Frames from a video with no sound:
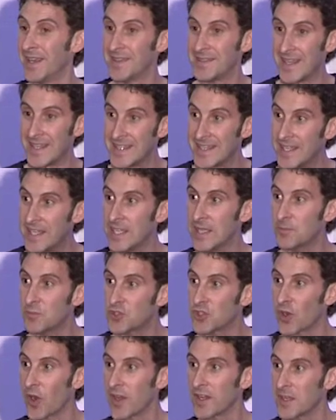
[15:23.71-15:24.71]
they keep
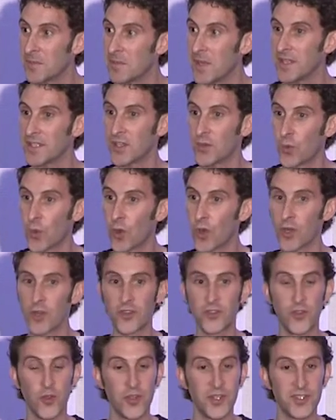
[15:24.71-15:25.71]
trying to make it
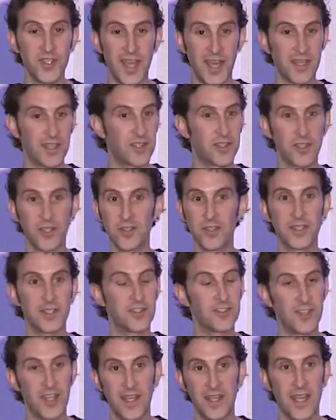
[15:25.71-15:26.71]
work, though the data clearly
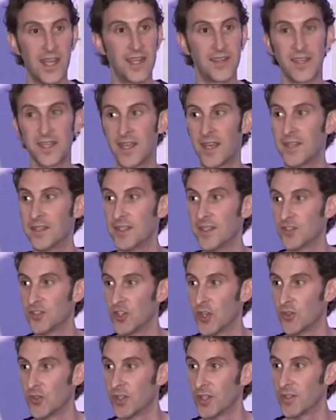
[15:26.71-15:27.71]
is saying, hey, that idea is
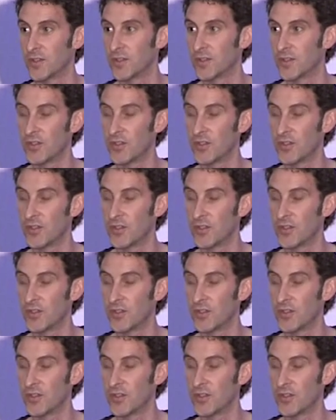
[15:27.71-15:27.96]
no good.